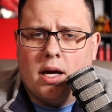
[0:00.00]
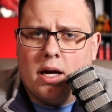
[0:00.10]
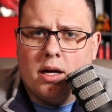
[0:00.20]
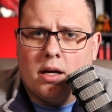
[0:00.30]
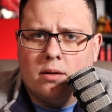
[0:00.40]

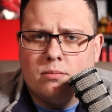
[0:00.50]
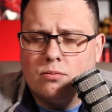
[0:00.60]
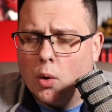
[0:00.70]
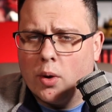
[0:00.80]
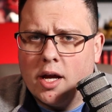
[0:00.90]
Uh,
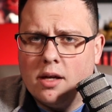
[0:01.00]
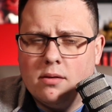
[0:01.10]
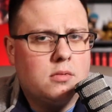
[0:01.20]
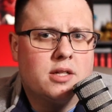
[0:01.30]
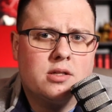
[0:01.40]
don't
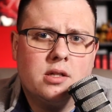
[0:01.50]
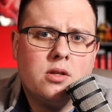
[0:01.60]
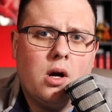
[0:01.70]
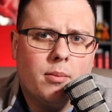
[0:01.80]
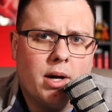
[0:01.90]
hate. Let's
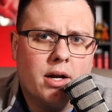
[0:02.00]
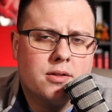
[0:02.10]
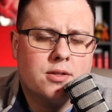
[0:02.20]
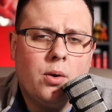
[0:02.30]
let's talk about it.